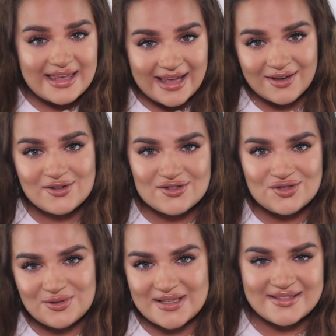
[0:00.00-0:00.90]
cannot
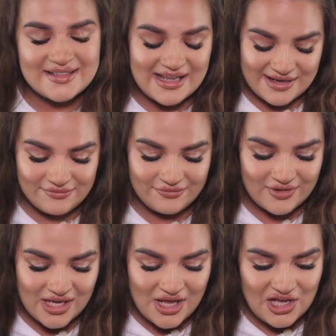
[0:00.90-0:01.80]
stress enough,
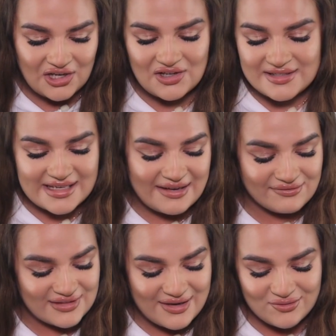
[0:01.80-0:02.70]
because
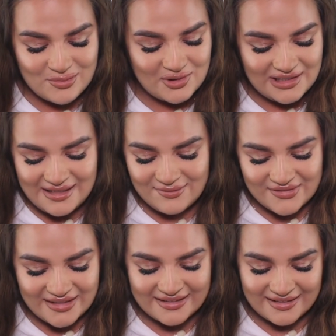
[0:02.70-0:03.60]
I've never
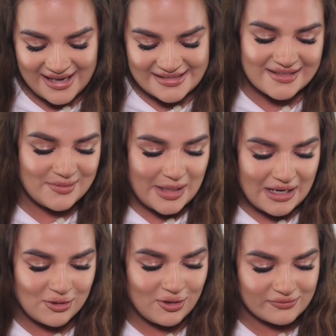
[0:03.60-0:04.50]
believed in the lasting
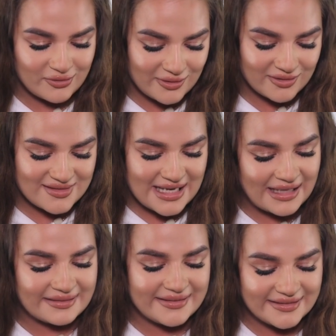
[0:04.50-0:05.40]
power of oils
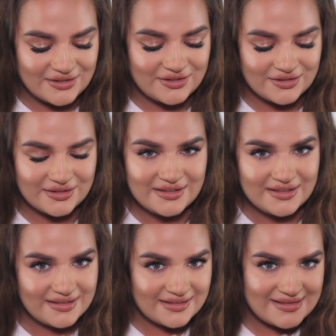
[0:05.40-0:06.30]
until
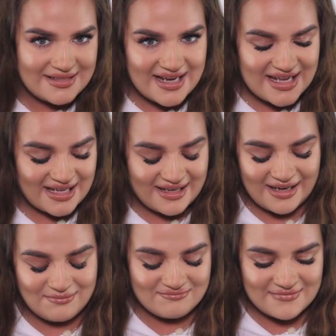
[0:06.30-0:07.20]
they
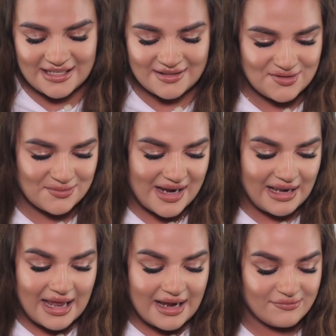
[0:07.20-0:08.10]
came into my
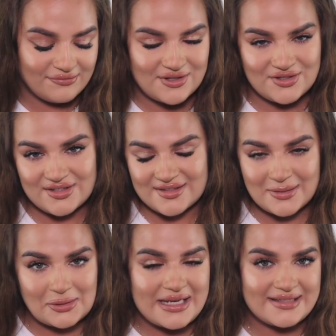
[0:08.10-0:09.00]
life, which is
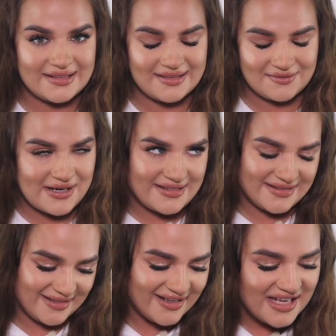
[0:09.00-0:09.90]
crazy,
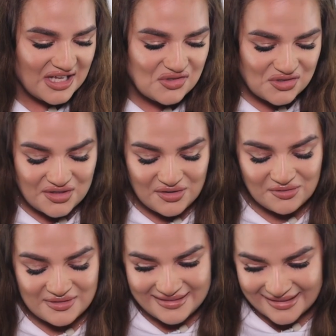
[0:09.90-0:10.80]
crazy. So
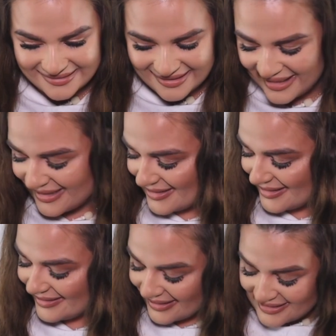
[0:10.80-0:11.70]
yes, guys,
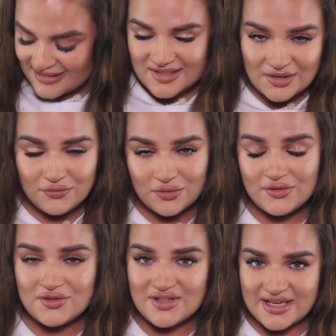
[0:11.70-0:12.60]
this is it for
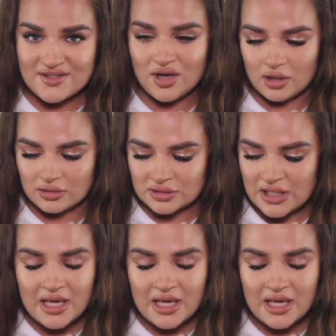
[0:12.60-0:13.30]
today's haul.